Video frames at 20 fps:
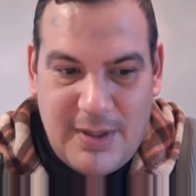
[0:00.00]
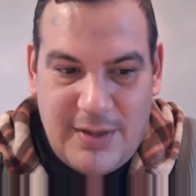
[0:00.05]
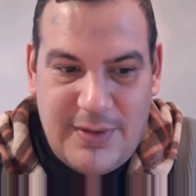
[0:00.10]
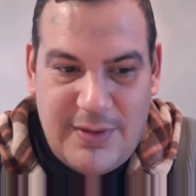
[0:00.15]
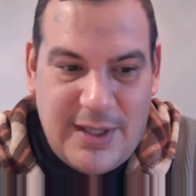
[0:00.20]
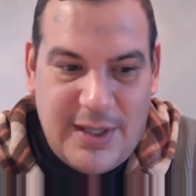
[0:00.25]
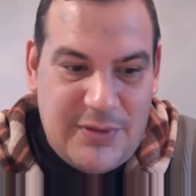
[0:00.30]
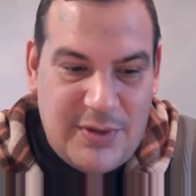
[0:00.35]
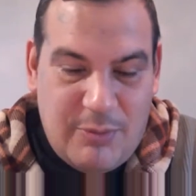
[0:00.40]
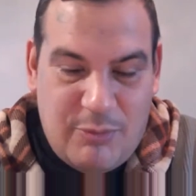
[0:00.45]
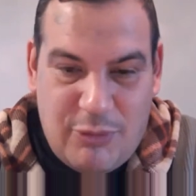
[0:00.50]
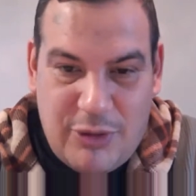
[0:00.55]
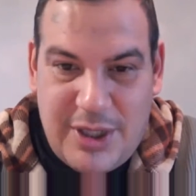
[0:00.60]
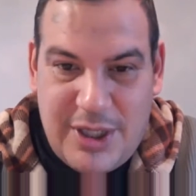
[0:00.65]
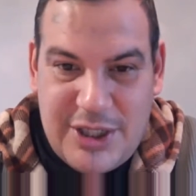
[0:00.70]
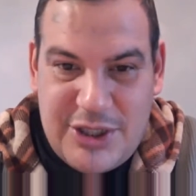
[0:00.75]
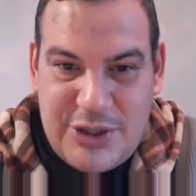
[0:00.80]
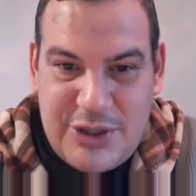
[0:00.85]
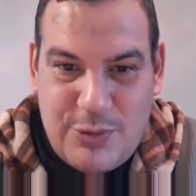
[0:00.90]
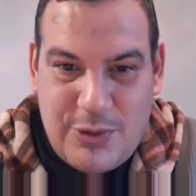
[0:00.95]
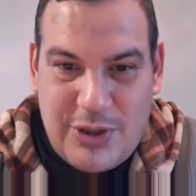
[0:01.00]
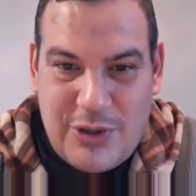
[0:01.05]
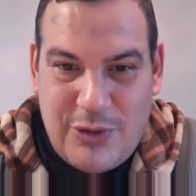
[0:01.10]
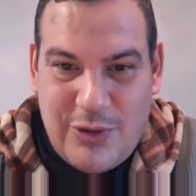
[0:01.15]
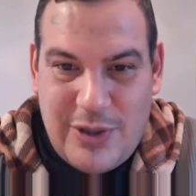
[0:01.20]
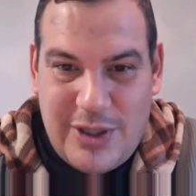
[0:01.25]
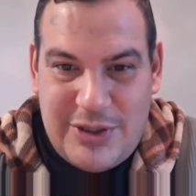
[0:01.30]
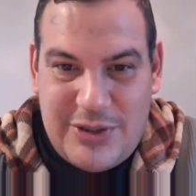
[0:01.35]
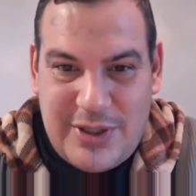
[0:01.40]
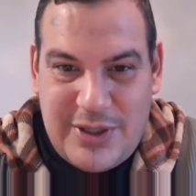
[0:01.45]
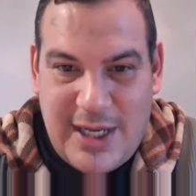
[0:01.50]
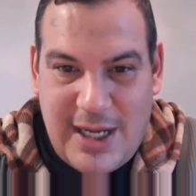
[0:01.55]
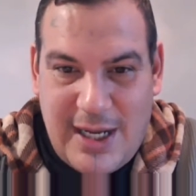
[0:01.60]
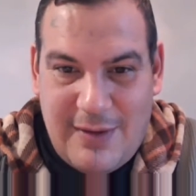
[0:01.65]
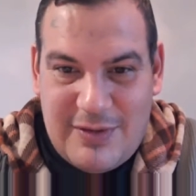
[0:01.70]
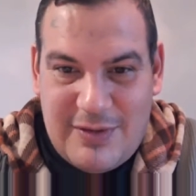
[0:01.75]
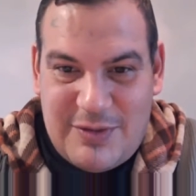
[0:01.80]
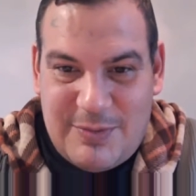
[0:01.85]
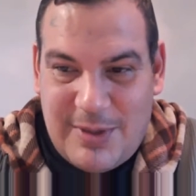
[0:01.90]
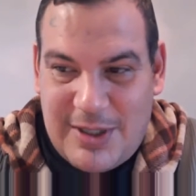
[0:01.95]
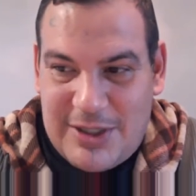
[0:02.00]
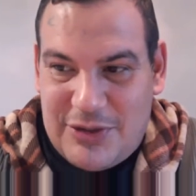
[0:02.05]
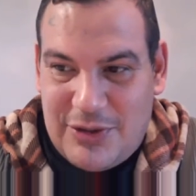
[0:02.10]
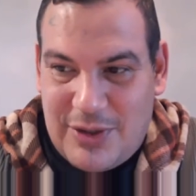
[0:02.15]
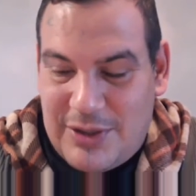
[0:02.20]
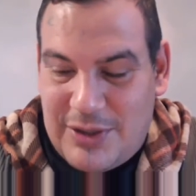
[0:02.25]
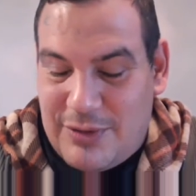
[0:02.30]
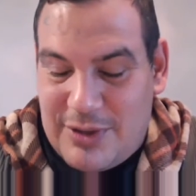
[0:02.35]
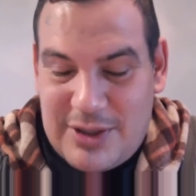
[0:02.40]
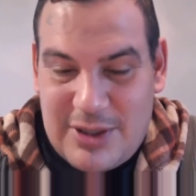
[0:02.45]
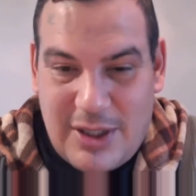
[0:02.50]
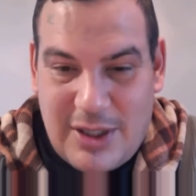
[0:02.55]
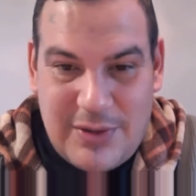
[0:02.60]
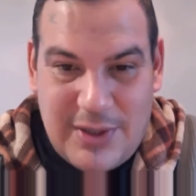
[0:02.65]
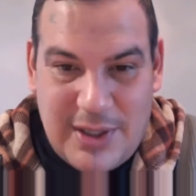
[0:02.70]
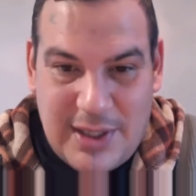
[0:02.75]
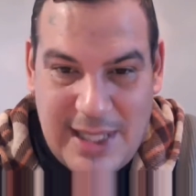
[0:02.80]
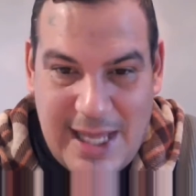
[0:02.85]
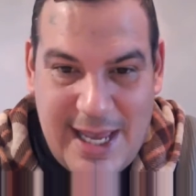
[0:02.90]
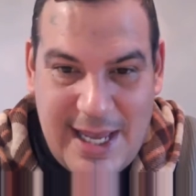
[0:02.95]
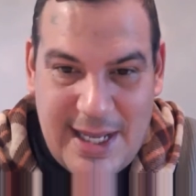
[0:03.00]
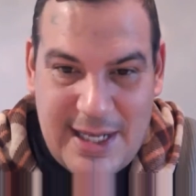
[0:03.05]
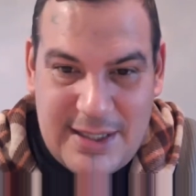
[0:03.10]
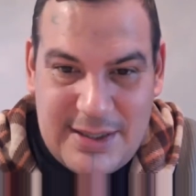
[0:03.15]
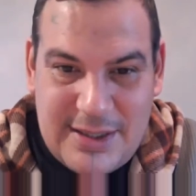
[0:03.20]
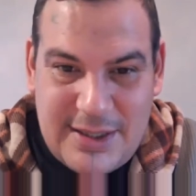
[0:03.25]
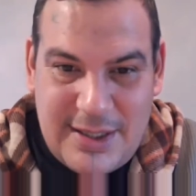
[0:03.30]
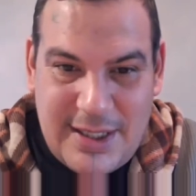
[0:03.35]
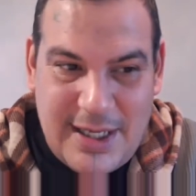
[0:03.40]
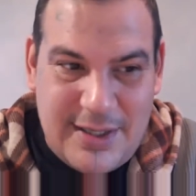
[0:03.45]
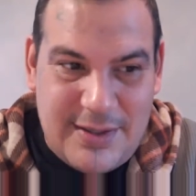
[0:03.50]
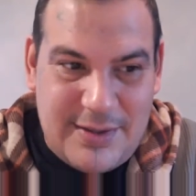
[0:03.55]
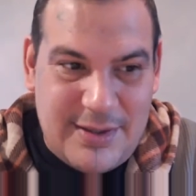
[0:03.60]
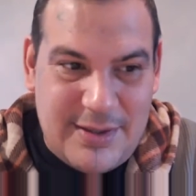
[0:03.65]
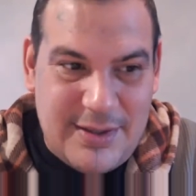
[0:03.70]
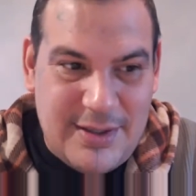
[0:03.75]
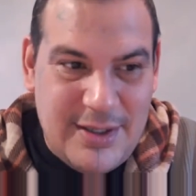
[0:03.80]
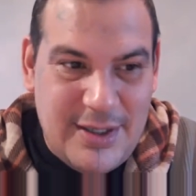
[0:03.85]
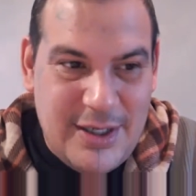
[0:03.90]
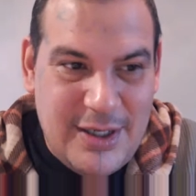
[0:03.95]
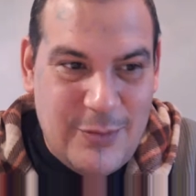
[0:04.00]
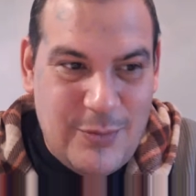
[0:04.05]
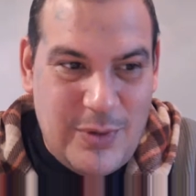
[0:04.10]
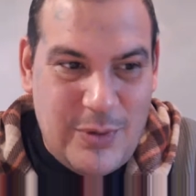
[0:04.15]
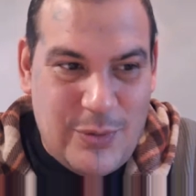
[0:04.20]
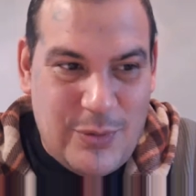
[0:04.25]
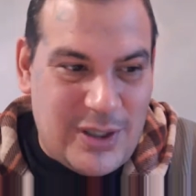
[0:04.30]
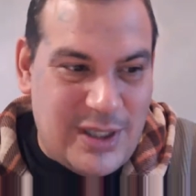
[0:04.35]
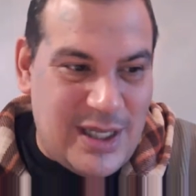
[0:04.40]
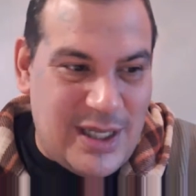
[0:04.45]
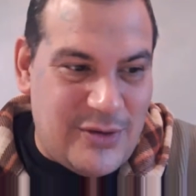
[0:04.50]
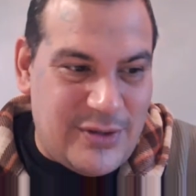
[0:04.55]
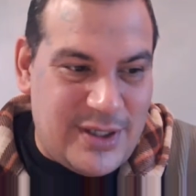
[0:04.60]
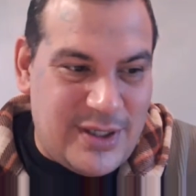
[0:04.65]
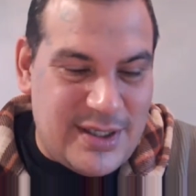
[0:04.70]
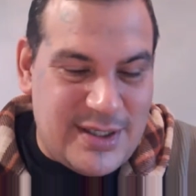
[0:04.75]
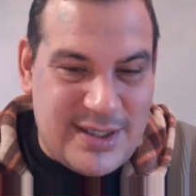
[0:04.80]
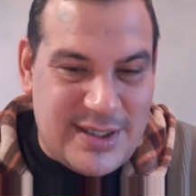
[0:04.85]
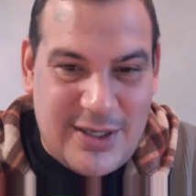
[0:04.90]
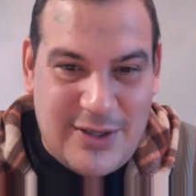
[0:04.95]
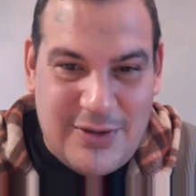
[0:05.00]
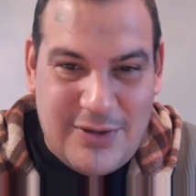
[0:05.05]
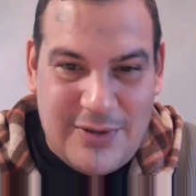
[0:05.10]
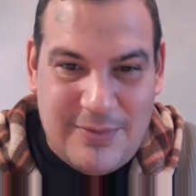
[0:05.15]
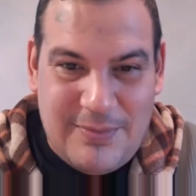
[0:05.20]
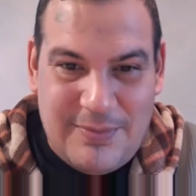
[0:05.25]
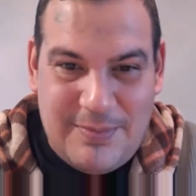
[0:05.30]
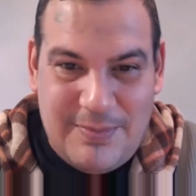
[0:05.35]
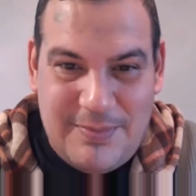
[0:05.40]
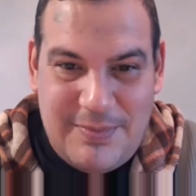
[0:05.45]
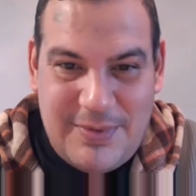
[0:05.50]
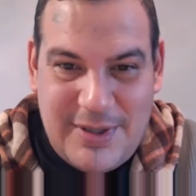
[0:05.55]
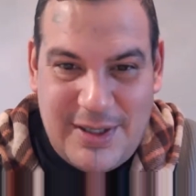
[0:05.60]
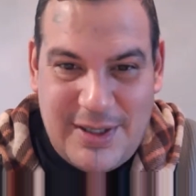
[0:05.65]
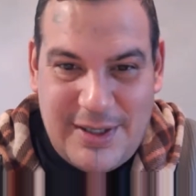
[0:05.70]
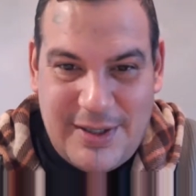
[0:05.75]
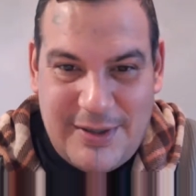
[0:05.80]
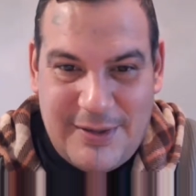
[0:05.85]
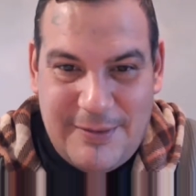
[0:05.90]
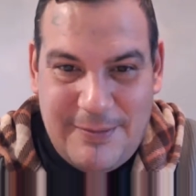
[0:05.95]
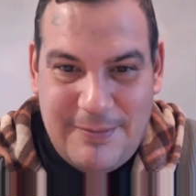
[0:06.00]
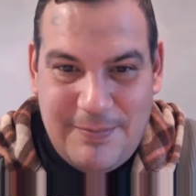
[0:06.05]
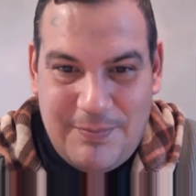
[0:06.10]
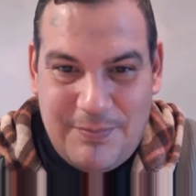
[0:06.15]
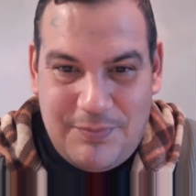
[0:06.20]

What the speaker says: that the British were going to have special interests on the lands and that we weren't allowed to sell the